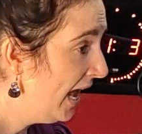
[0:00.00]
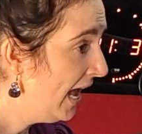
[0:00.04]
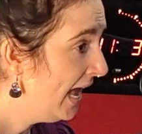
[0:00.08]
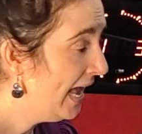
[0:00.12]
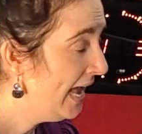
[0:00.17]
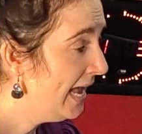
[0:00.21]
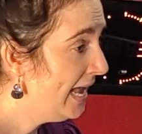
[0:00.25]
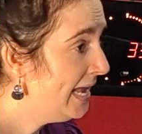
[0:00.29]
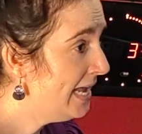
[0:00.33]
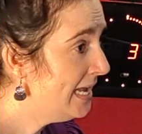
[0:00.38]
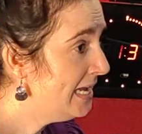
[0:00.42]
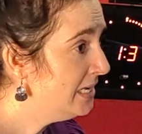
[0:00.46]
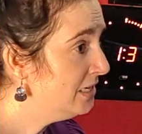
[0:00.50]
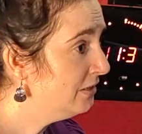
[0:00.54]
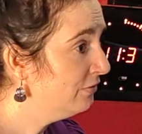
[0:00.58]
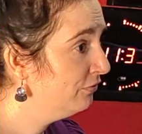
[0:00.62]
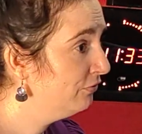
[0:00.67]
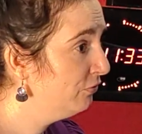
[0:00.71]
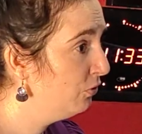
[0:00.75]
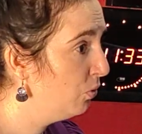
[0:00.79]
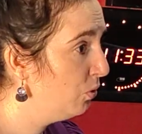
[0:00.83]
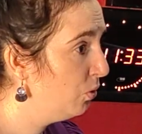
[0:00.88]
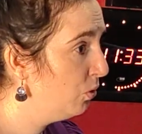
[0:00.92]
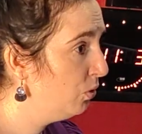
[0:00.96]

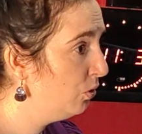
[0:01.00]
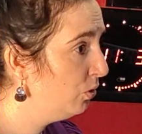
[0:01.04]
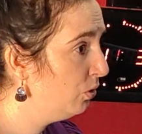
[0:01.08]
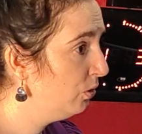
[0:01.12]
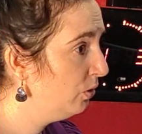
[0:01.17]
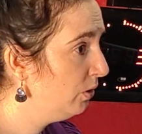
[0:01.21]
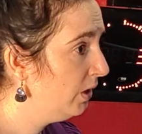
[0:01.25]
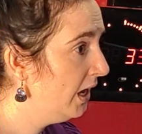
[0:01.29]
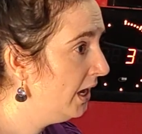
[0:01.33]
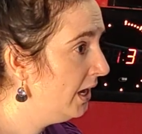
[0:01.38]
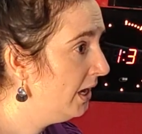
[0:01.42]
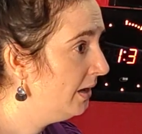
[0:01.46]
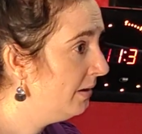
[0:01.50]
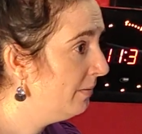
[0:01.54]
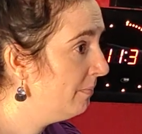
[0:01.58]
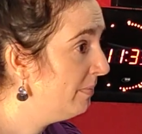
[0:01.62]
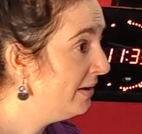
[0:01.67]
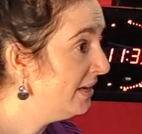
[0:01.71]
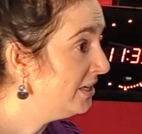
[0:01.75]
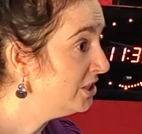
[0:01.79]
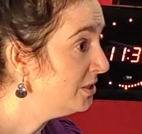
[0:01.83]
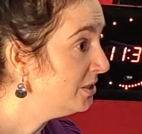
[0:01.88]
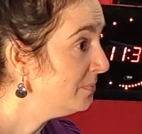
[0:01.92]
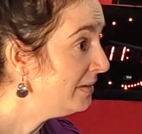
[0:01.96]
And for
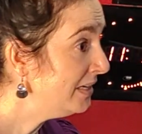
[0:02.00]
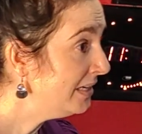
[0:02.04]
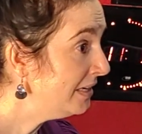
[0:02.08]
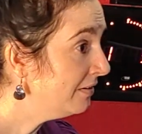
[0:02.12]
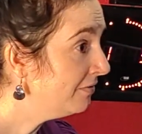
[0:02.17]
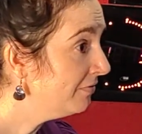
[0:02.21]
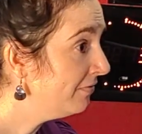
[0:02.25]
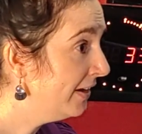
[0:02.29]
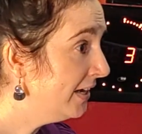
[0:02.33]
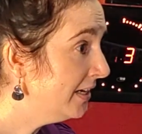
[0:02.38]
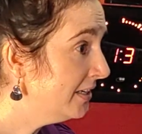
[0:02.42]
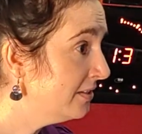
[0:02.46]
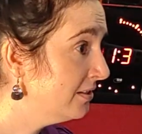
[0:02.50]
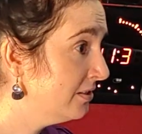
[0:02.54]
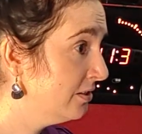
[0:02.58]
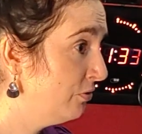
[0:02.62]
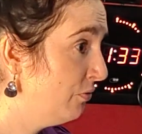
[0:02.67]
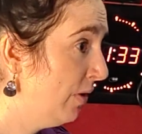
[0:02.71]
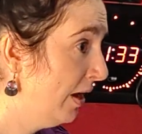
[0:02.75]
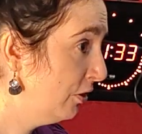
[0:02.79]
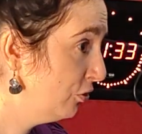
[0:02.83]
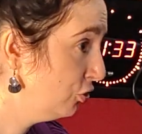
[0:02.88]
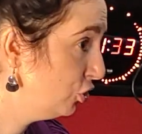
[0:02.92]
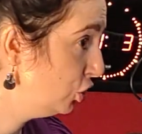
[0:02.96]
intermediate phase, it's
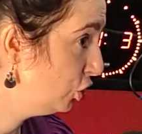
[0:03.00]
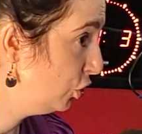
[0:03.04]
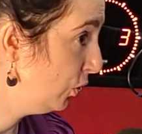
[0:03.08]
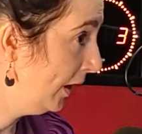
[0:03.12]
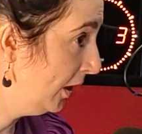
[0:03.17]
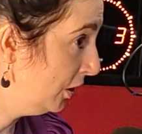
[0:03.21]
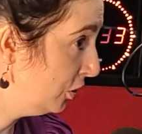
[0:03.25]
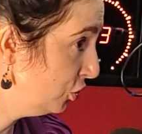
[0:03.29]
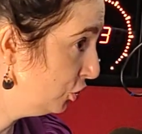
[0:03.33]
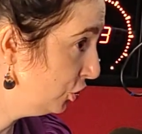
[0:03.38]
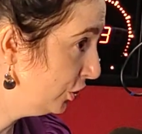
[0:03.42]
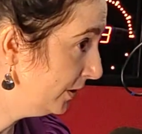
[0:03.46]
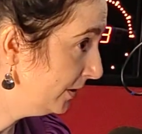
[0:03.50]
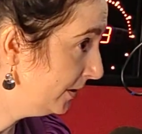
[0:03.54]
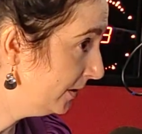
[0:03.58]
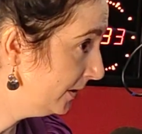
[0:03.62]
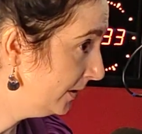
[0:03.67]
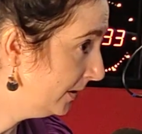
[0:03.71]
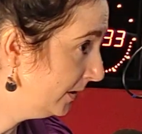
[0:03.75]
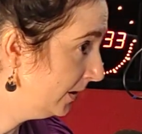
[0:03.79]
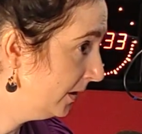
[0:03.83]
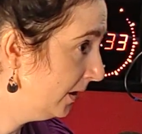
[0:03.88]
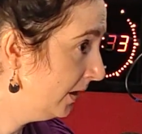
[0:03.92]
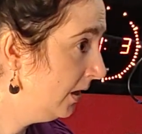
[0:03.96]
around 200.
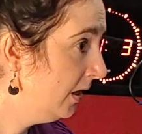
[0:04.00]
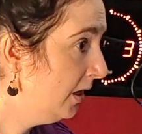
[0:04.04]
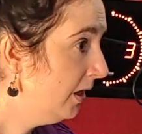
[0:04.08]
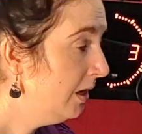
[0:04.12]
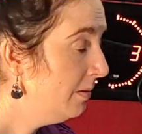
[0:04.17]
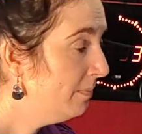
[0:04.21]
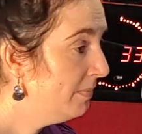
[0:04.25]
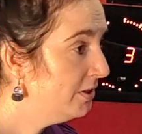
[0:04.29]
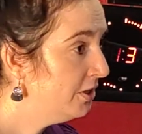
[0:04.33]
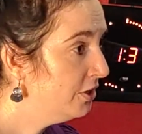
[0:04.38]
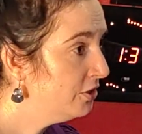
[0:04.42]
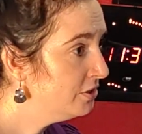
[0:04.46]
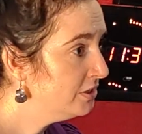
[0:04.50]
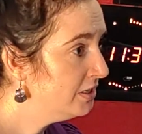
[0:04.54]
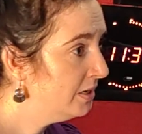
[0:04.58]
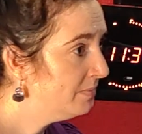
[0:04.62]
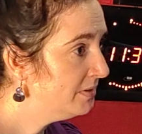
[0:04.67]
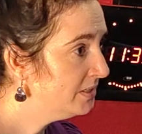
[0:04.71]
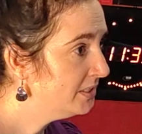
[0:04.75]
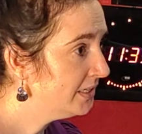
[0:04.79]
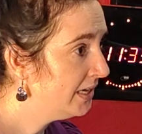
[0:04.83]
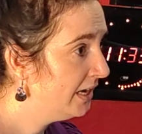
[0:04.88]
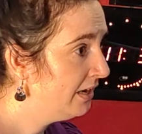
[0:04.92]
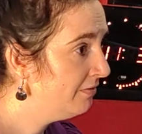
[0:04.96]
But those
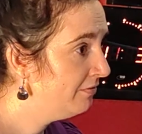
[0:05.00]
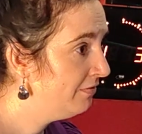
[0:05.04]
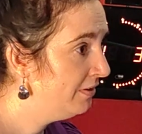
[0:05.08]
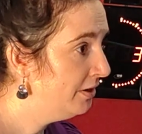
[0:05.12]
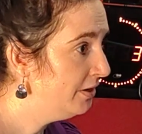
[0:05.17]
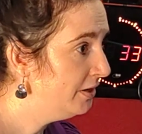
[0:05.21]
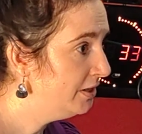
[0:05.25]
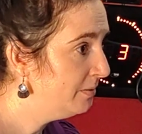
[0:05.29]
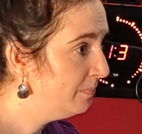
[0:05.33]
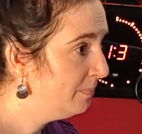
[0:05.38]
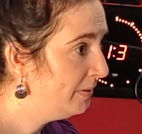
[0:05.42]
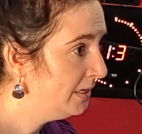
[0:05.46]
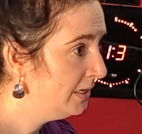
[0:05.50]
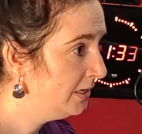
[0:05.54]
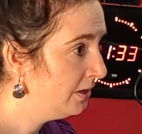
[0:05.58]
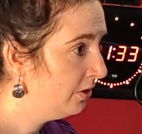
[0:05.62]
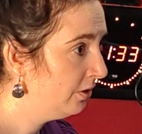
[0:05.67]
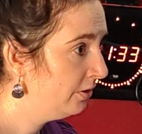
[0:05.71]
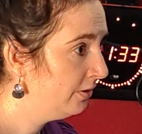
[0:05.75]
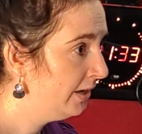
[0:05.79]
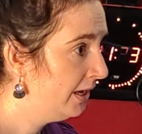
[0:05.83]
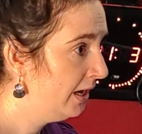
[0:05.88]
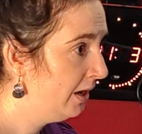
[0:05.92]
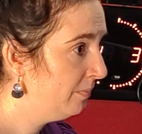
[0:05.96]
numbers can vary
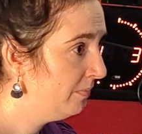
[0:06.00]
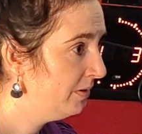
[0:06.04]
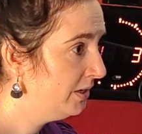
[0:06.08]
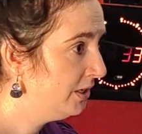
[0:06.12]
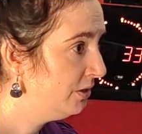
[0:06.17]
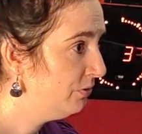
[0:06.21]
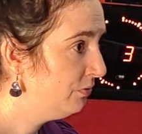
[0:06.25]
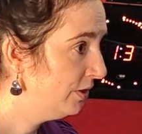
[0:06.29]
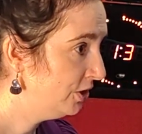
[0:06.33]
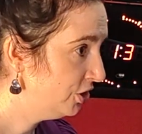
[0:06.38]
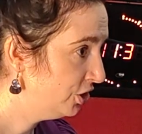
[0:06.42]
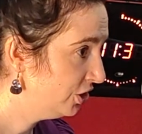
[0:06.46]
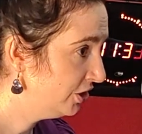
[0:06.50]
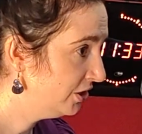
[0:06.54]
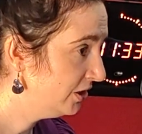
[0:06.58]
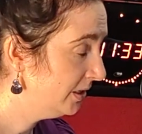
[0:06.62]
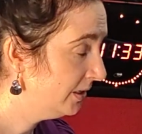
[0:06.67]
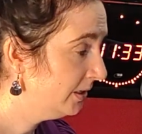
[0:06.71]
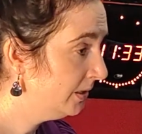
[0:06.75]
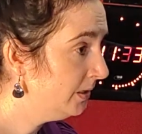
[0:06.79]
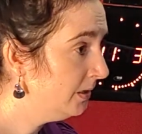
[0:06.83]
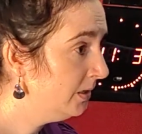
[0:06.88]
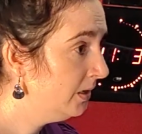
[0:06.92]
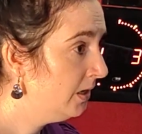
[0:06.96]
depending on how many
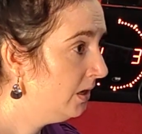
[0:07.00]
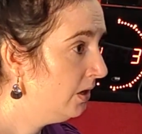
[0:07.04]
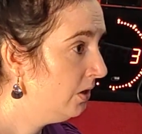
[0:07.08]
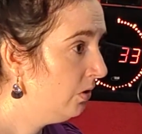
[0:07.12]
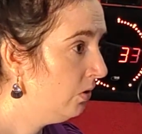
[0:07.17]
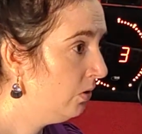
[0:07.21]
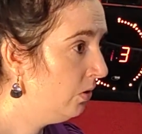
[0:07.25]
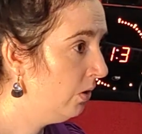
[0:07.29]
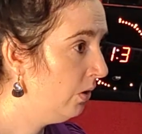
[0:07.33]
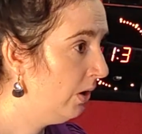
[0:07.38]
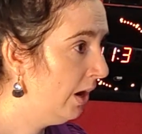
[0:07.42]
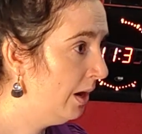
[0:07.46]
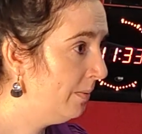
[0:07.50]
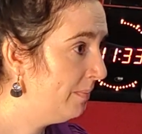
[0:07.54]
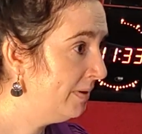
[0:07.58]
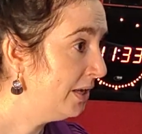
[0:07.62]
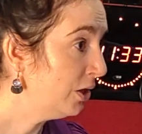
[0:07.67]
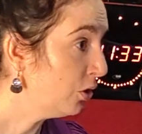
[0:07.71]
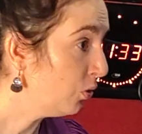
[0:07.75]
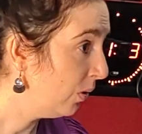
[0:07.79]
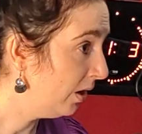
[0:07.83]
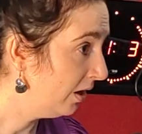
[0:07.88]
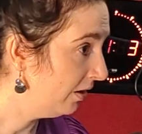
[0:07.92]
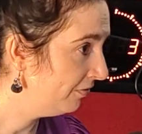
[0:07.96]
register or how
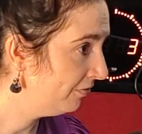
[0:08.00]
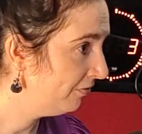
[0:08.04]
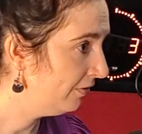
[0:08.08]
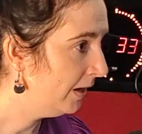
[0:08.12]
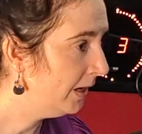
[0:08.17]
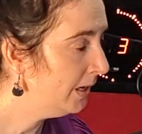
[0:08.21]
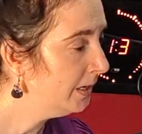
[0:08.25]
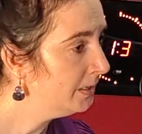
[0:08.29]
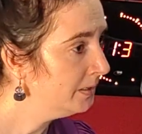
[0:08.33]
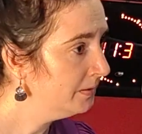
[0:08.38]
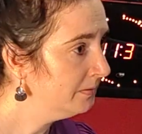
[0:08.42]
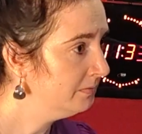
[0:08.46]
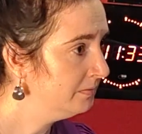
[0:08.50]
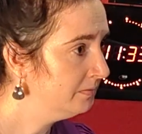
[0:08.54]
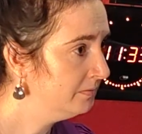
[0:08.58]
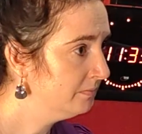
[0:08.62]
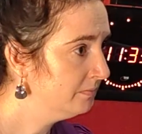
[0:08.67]
many qualify.